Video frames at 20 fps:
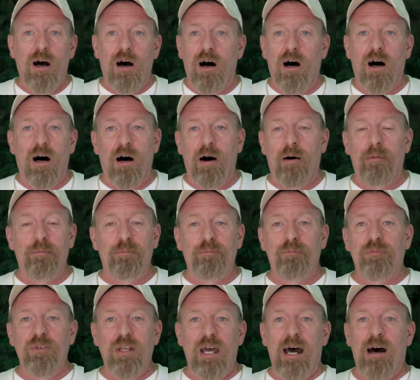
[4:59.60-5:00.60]
Um,
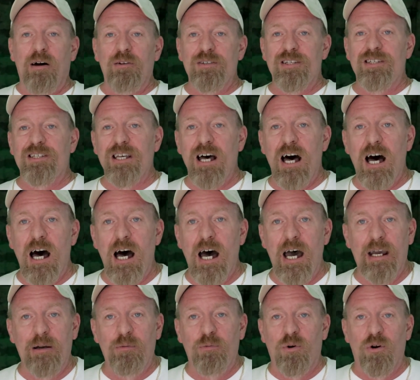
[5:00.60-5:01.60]

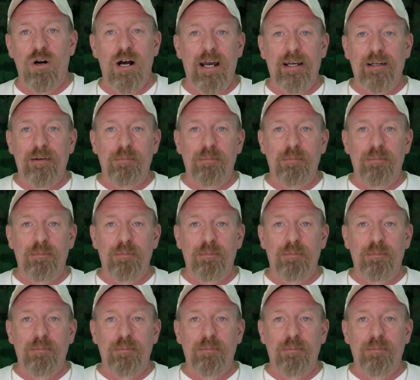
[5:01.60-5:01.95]
outside where I